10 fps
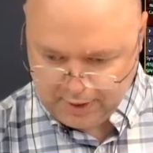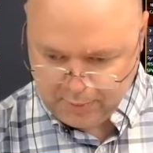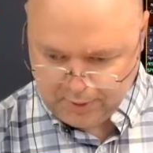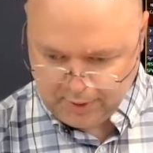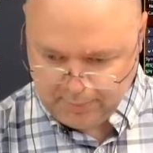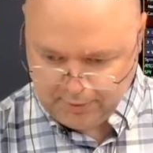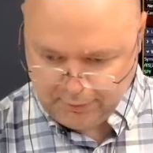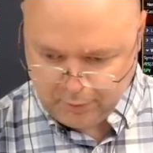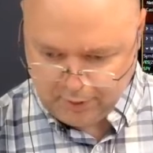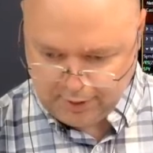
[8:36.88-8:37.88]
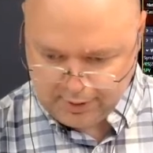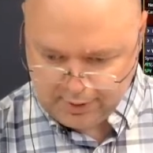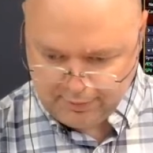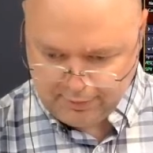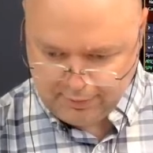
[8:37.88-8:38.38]
spread before
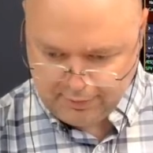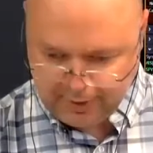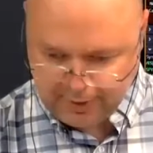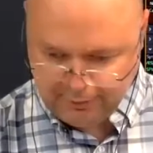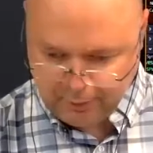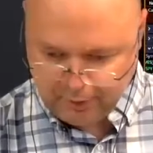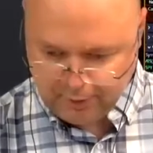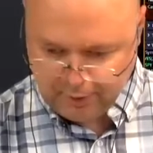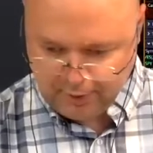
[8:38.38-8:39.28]
gets divided by 4.